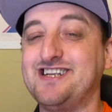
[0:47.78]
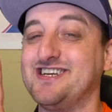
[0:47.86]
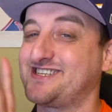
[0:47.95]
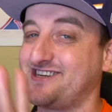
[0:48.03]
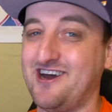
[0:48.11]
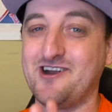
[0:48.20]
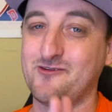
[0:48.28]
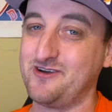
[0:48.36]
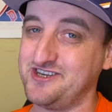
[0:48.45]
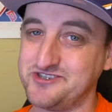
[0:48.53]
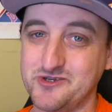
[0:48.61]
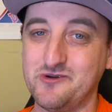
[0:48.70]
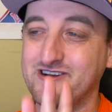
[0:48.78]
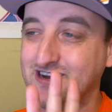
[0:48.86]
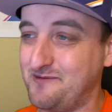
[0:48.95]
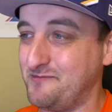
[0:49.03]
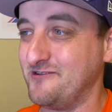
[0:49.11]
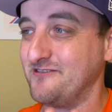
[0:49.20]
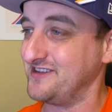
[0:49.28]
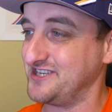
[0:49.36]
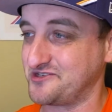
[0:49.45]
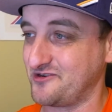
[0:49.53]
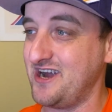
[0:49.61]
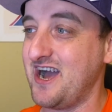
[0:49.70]
just got to read you a couple of
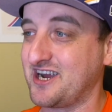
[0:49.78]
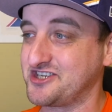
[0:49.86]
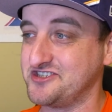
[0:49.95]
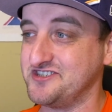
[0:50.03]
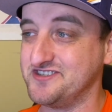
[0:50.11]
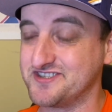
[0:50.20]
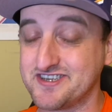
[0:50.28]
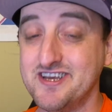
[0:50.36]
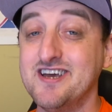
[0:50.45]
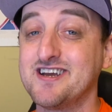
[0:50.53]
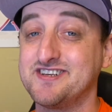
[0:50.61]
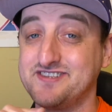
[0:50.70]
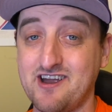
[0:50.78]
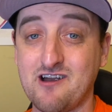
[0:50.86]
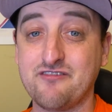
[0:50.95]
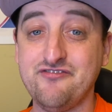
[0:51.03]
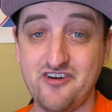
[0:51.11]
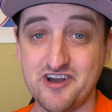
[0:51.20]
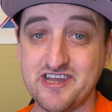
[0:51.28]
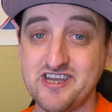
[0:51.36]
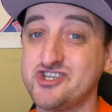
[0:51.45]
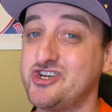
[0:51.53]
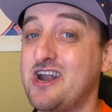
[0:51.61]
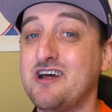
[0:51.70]
these reactions because they are
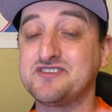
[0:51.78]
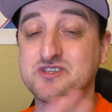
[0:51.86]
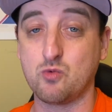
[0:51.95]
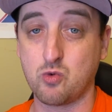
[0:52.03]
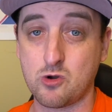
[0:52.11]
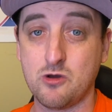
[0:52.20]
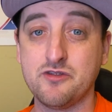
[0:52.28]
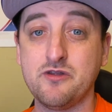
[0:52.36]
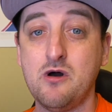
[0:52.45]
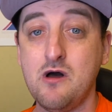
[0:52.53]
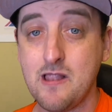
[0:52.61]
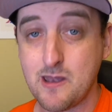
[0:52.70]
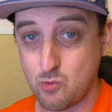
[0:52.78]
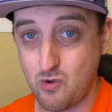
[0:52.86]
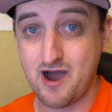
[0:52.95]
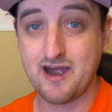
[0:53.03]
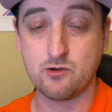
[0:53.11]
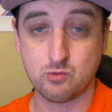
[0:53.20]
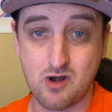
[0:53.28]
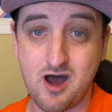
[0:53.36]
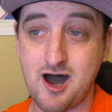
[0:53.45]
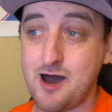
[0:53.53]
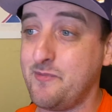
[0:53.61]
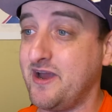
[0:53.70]
funny. Shout out to Worldwide
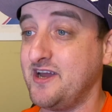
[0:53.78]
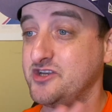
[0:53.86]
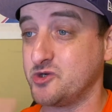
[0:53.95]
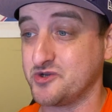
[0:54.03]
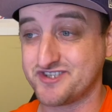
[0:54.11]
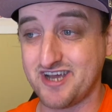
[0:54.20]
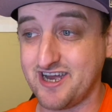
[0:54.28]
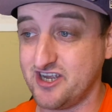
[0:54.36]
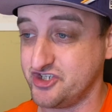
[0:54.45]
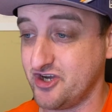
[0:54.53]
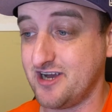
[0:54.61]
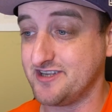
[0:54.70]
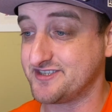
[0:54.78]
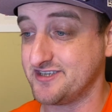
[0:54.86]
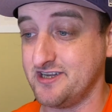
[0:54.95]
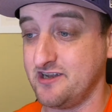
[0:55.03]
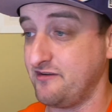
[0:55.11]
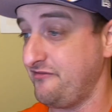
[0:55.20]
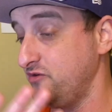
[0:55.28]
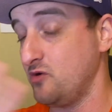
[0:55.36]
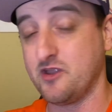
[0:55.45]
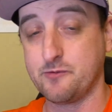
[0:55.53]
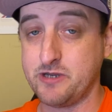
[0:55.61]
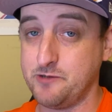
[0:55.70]
Rob and Josiah Johnson and a
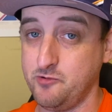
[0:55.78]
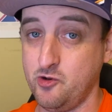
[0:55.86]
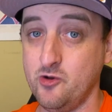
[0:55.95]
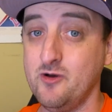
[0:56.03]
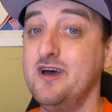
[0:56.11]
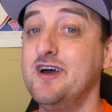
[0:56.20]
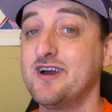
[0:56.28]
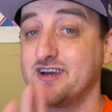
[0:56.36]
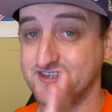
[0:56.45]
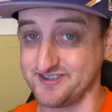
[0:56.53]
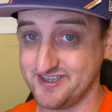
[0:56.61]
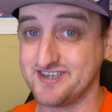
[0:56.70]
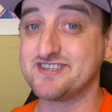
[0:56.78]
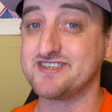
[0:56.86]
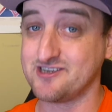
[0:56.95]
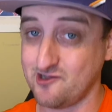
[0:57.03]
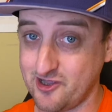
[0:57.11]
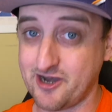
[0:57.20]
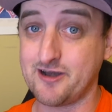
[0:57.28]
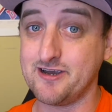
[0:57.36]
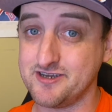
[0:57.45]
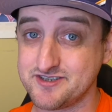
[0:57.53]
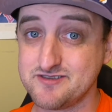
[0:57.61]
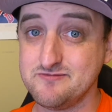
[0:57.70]
few other people because this is
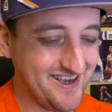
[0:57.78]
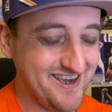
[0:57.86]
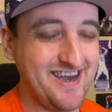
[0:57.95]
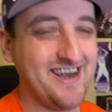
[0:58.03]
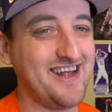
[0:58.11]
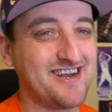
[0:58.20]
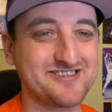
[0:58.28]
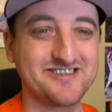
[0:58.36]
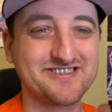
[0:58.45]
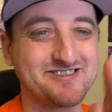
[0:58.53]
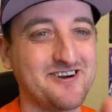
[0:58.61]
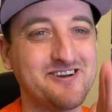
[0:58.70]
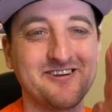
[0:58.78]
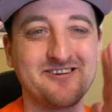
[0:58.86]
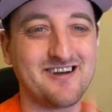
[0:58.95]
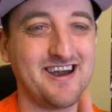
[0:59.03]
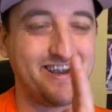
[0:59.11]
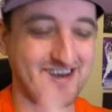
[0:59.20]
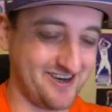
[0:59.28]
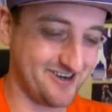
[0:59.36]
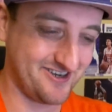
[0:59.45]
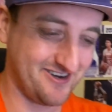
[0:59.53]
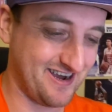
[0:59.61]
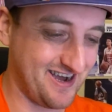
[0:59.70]
hilarious. It actually started right
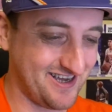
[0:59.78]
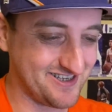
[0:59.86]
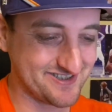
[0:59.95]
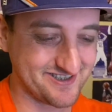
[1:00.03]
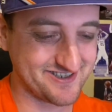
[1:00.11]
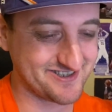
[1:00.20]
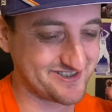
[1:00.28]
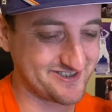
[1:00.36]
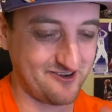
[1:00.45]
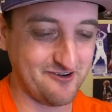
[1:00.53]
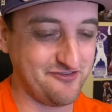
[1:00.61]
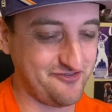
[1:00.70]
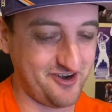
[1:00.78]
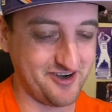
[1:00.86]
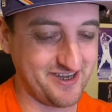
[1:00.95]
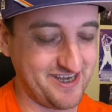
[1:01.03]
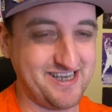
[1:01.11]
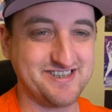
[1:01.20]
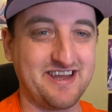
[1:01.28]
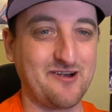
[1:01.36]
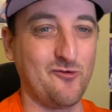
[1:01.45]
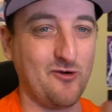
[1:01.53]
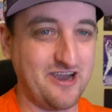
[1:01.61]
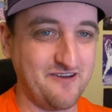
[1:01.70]
here, you guys. This is so funny. He's
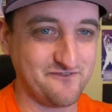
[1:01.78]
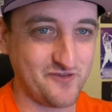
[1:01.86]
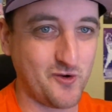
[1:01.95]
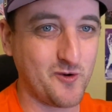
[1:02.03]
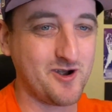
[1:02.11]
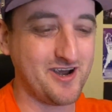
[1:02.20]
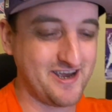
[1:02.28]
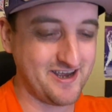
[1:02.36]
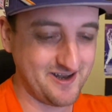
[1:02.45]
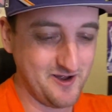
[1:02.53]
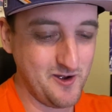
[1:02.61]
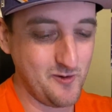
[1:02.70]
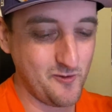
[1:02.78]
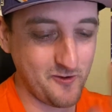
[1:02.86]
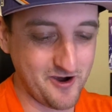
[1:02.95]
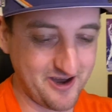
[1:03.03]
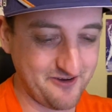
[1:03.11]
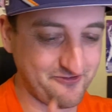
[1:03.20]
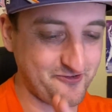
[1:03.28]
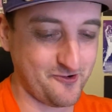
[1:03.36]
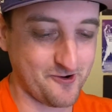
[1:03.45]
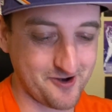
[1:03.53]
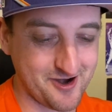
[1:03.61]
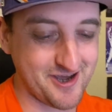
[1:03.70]
like, wait for it, wait
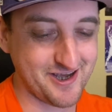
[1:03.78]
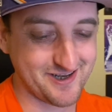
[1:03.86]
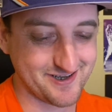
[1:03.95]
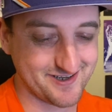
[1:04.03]
for it.